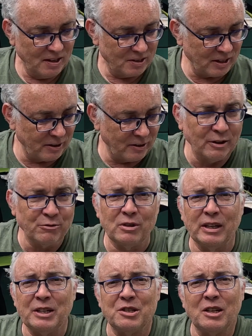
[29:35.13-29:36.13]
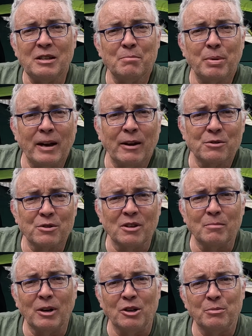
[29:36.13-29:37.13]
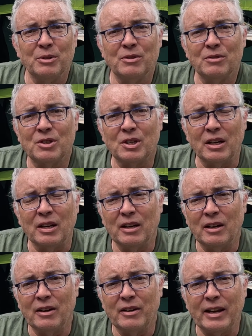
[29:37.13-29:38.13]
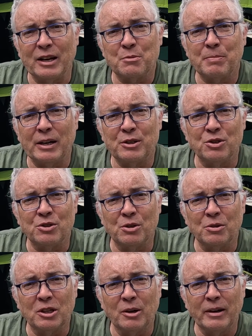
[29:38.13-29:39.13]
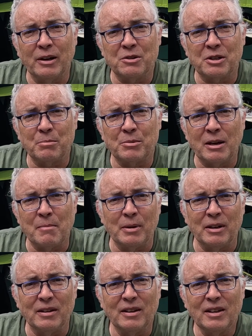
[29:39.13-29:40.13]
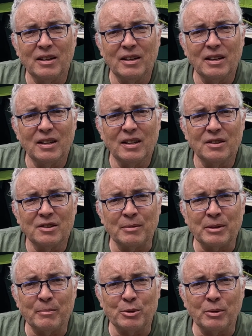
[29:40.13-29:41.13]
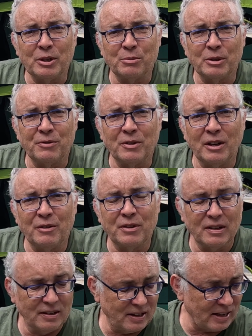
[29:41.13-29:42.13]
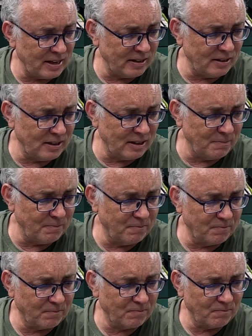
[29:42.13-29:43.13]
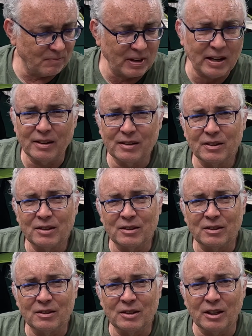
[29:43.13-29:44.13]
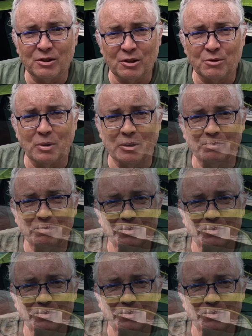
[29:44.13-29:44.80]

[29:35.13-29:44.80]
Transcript: Hey, they're £118 at the moment. Next batch is due to go out September 2025, and yeah, get yourselves one.